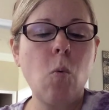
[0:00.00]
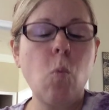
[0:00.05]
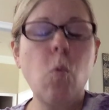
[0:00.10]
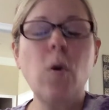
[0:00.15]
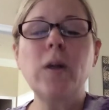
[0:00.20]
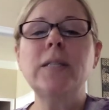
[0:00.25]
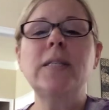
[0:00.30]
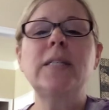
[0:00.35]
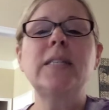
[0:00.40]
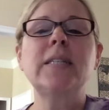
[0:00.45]

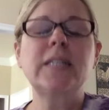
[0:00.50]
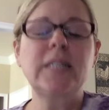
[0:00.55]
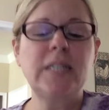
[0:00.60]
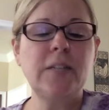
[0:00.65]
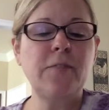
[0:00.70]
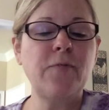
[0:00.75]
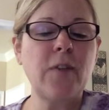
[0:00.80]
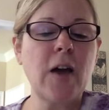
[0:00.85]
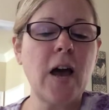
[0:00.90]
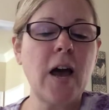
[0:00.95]

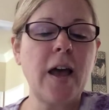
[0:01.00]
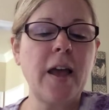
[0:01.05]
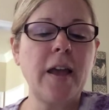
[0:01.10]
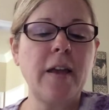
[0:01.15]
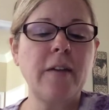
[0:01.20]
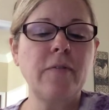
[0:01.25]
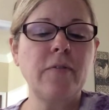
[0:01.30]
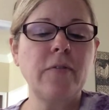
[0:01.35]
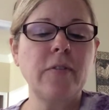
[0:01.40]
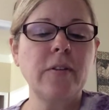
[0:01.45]

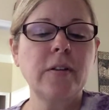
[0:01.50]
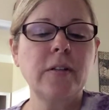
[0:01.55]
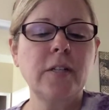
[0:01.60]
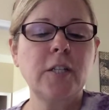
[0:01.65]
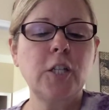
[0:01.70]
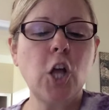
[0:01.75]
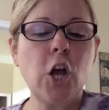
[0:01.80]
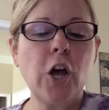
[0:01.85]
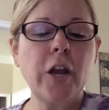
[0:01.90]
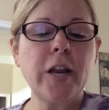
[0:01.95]
165,
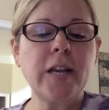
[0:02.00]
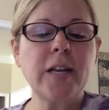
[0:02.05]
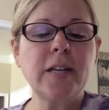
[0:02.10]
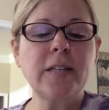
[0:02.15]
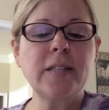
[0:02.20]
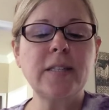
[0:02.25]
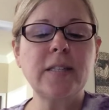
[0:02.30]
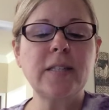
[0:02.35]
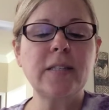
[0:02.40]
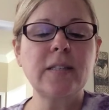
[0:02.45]

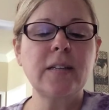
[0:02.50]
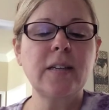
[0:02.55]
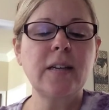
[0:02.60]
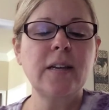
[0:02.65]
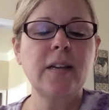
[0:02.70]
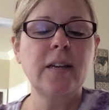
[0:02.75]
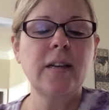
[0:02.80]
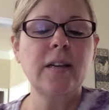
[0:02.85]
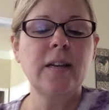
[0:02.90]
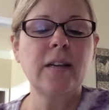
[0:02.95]
Claudius
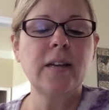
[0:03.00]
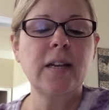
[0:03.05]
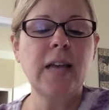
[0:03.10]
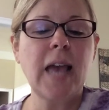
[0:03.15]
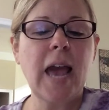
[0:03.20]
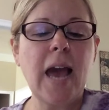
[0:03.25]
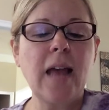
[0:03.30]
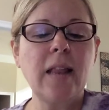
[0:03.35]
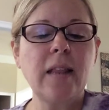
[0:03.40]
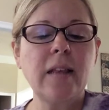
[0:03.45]

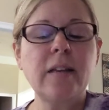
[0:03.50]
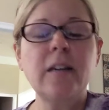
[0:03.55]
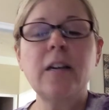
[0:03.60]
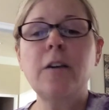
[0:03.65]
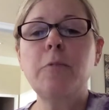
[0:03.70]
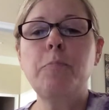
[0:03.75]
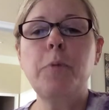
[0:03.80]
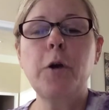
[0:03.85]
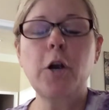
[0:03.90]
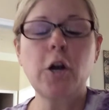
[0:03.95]
Galen
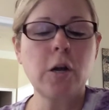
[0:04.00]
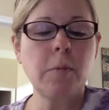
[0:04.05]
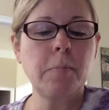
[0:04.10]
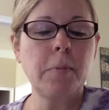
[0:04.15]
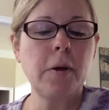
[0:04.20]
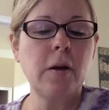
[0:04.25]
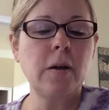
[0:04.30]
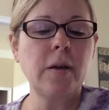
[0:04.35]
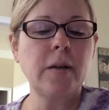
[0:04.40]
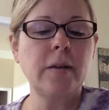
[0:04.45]
of
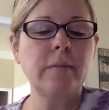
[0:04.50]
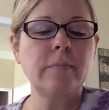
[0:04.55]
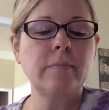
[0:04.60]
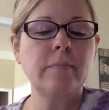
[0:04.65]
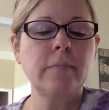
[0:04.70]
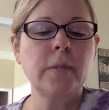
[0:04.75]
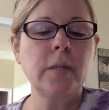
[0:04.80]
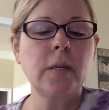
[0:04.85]
Pergamon.